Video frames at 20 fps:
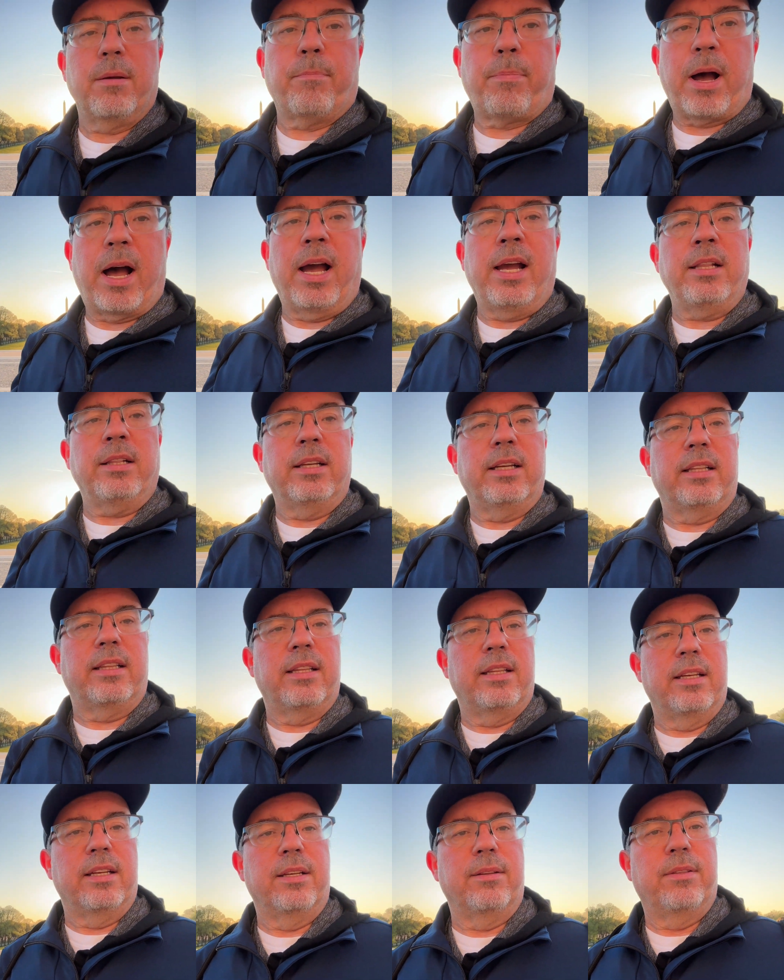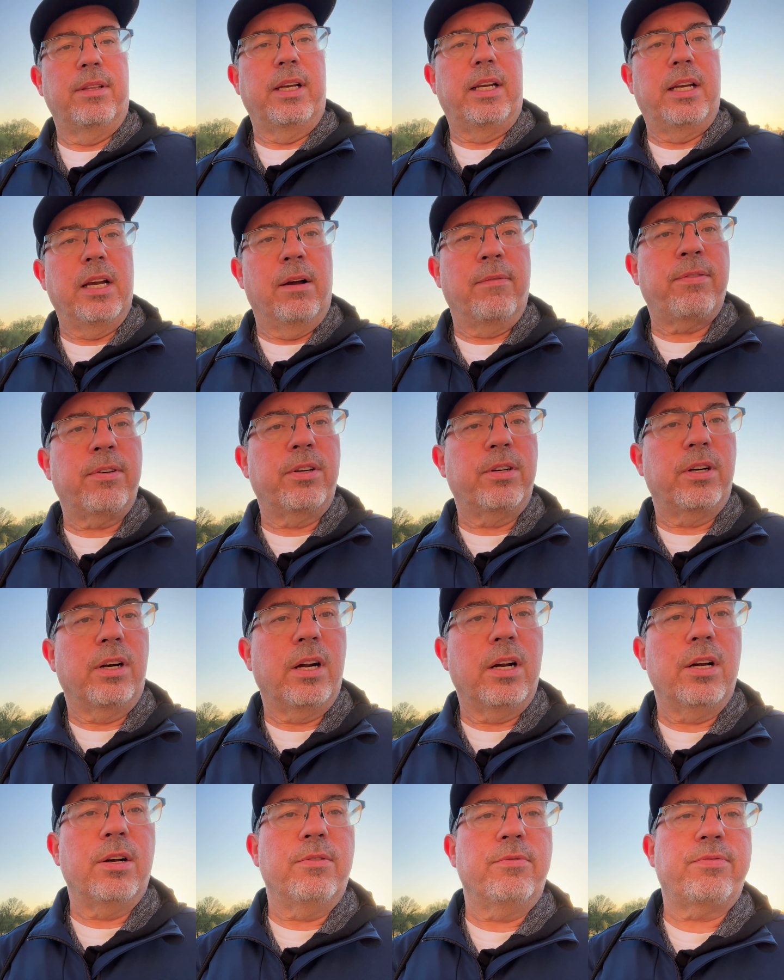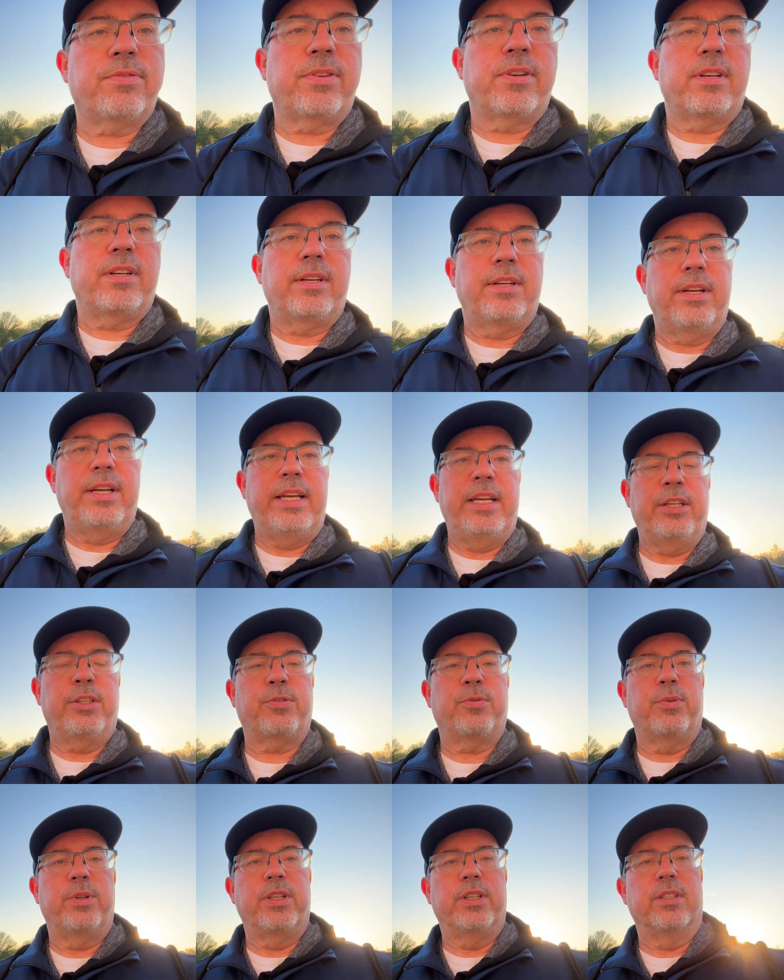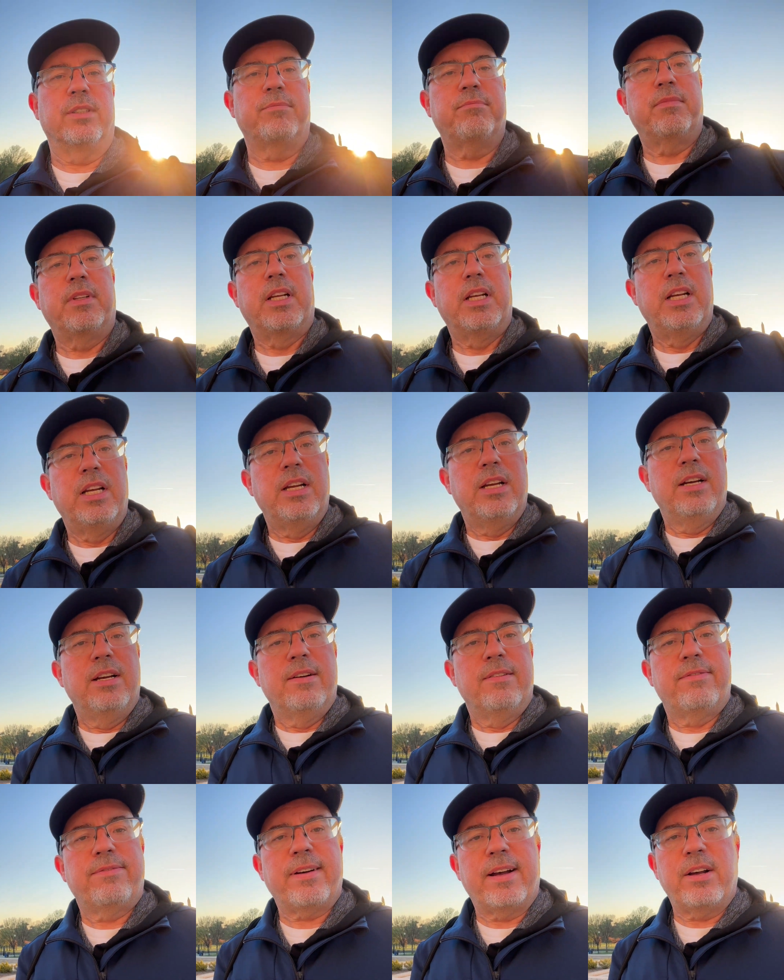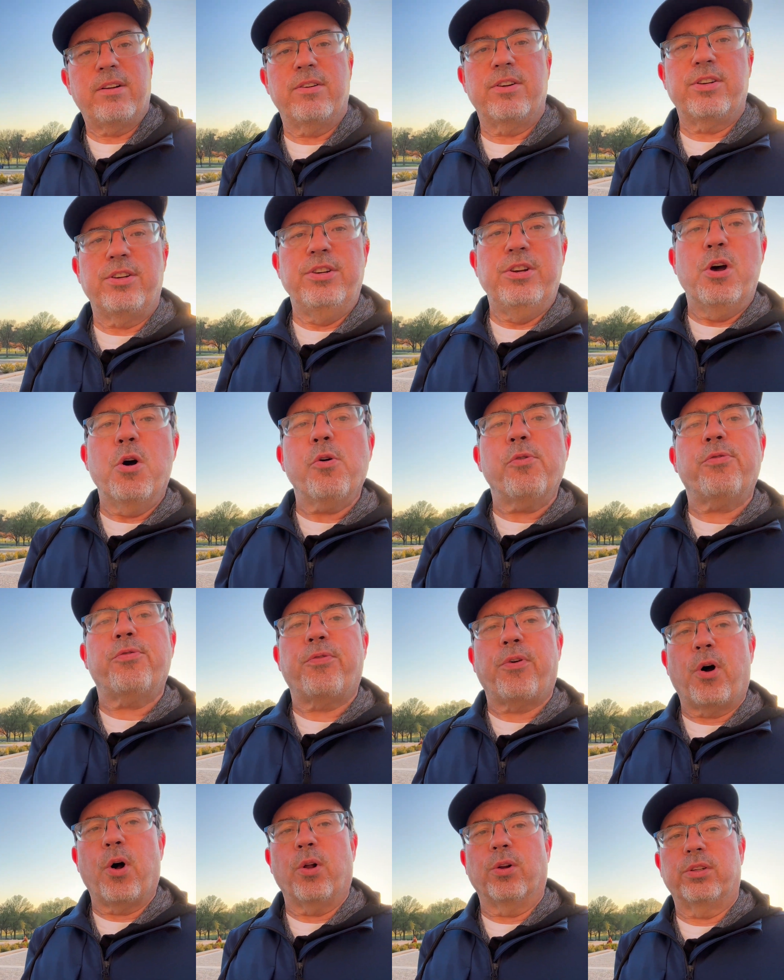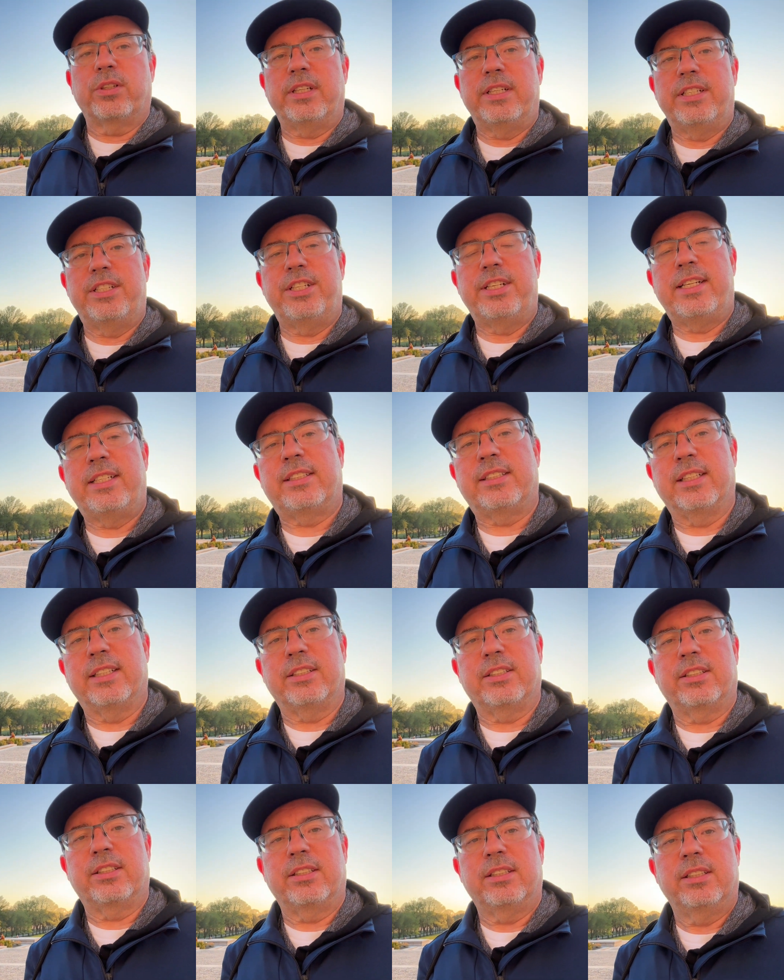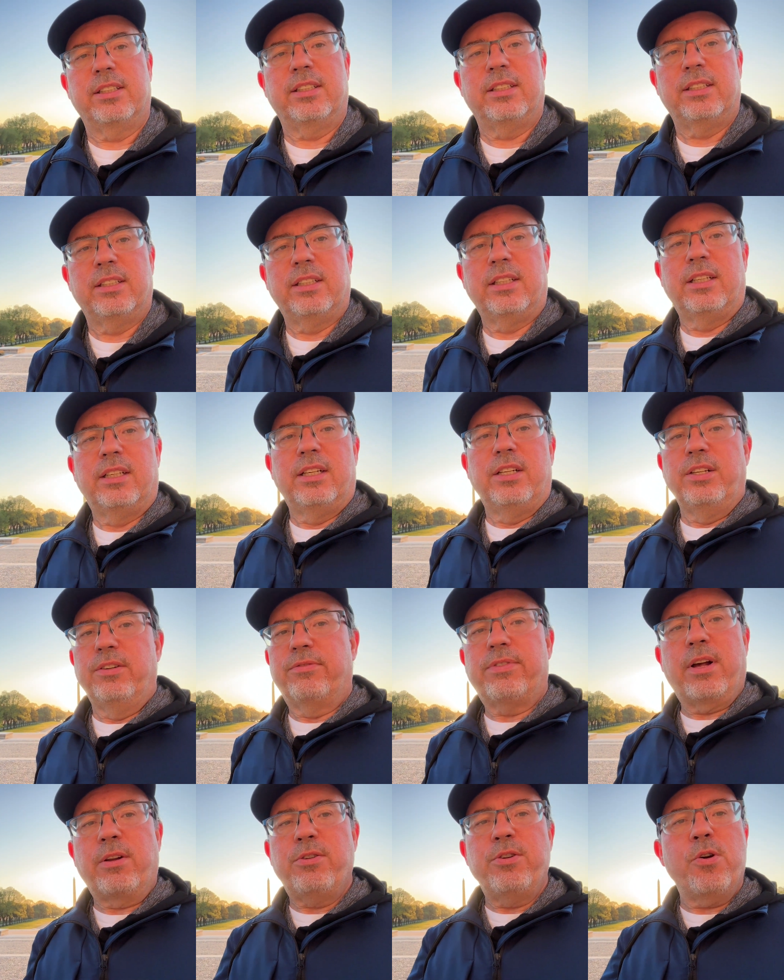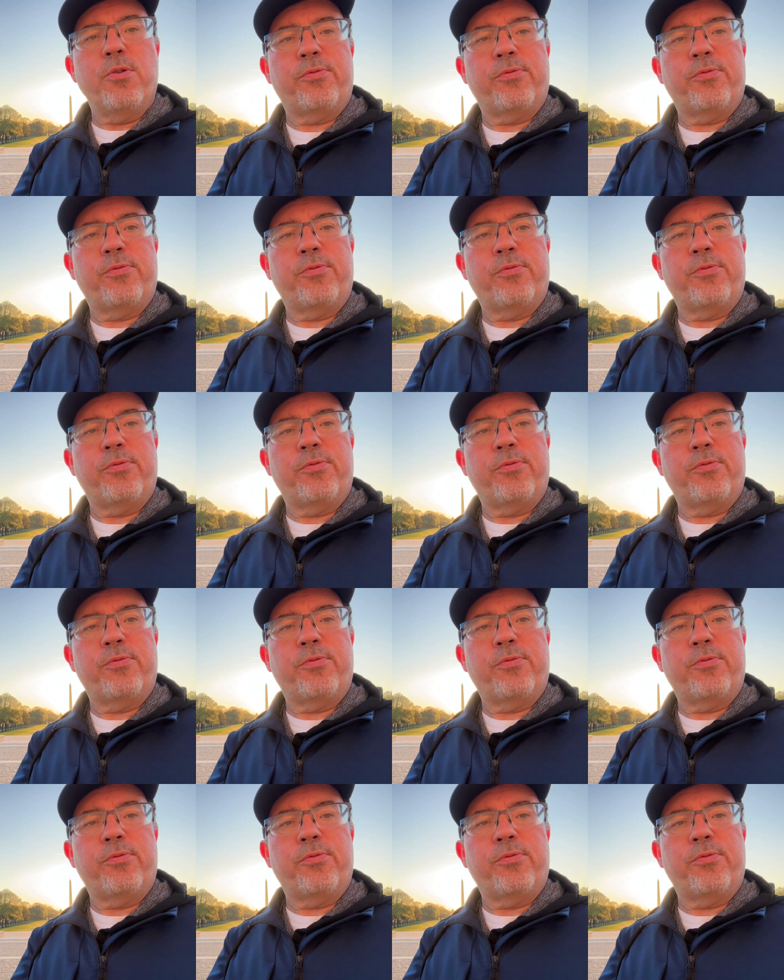Pilate, the governor of Israel, found no fault in Jesus, found no